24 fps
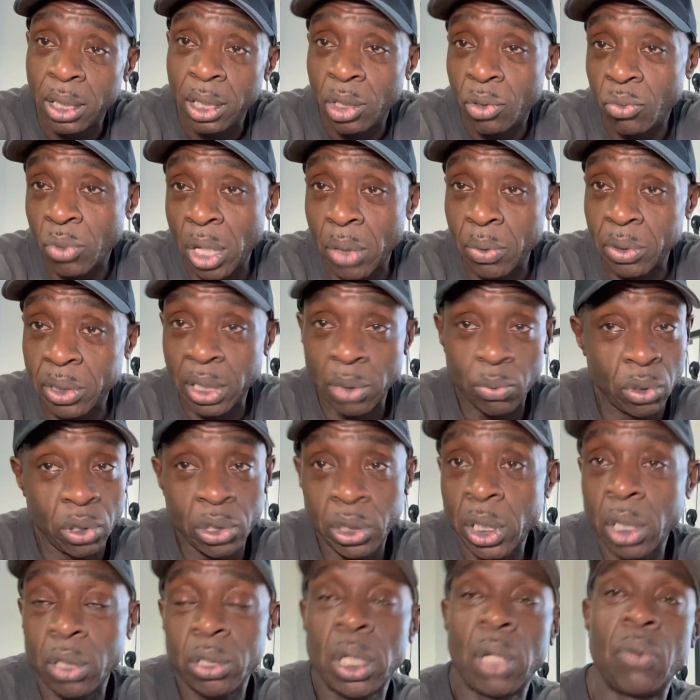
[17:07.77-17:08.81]
right, would say, well, you
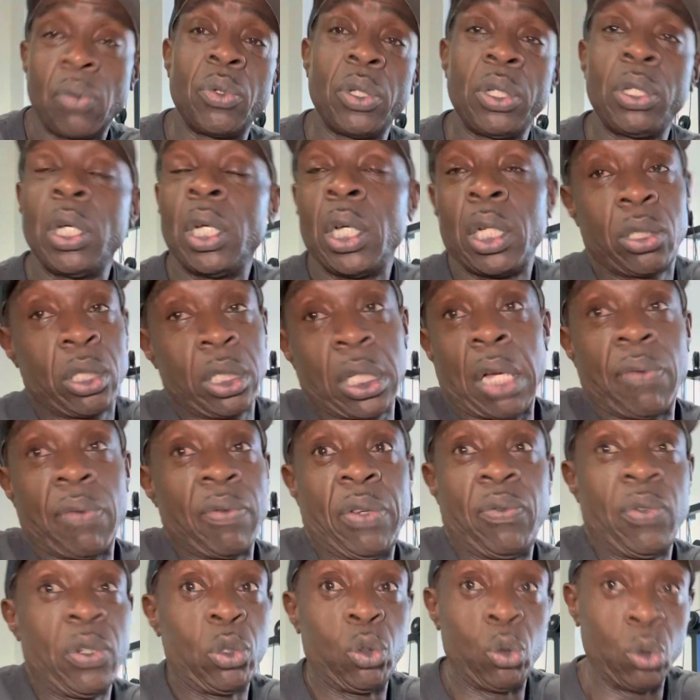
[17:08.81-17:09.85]
know something, didn't have
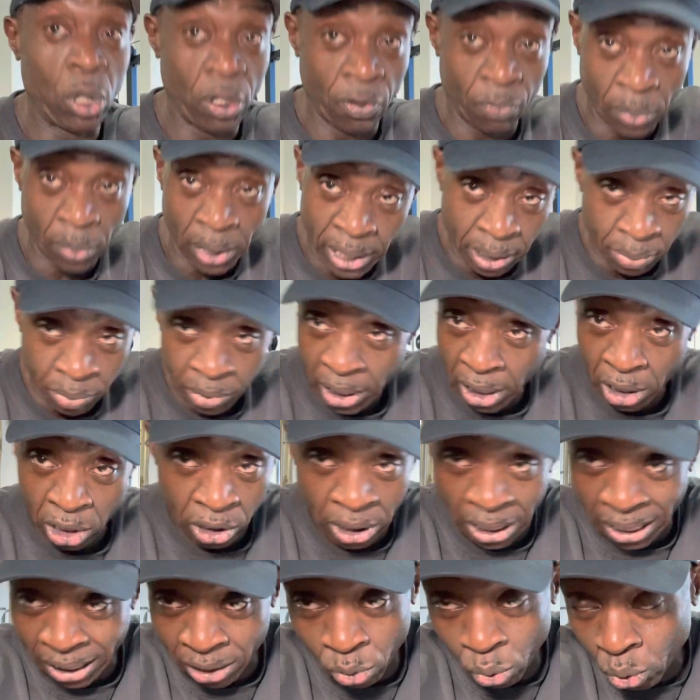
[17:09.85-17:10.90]
anything to do with me in killing
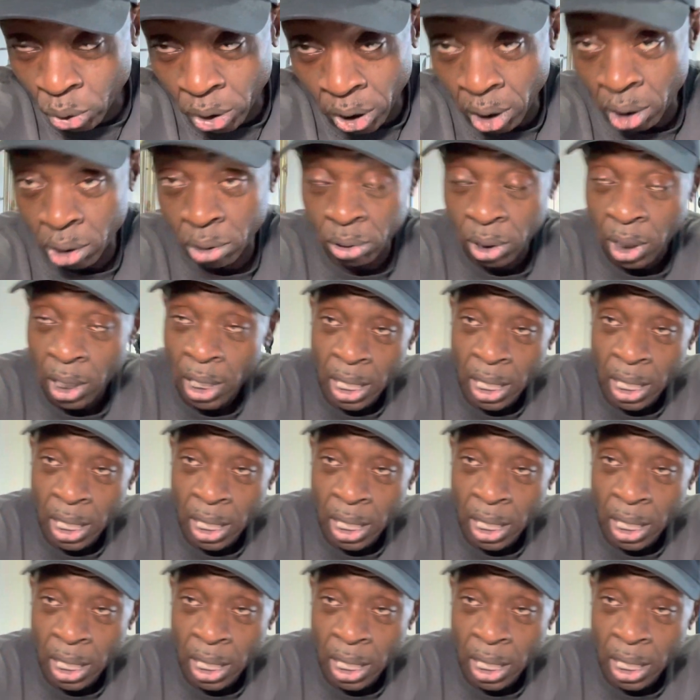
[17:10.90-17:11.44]
that little girl.